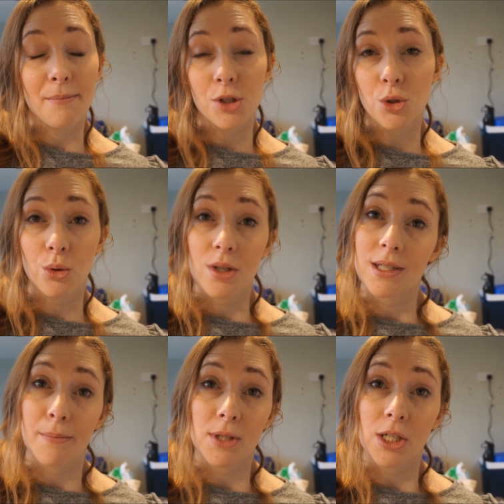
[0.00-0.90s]
talk to
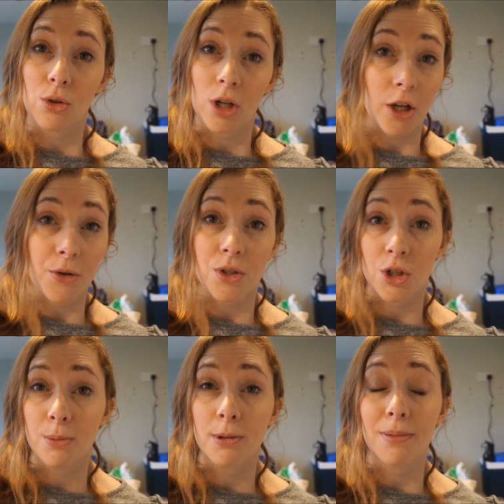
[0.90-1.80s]
somebody you're close
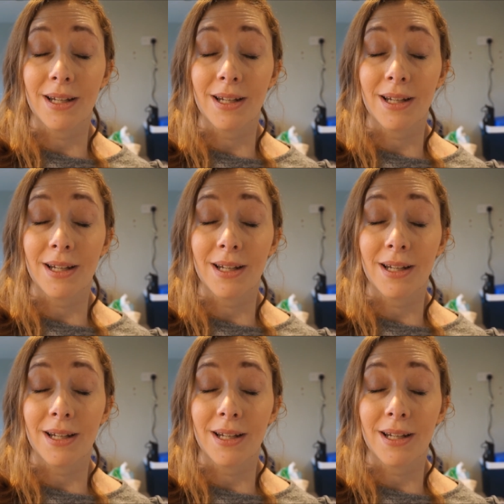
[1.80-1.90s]
to, but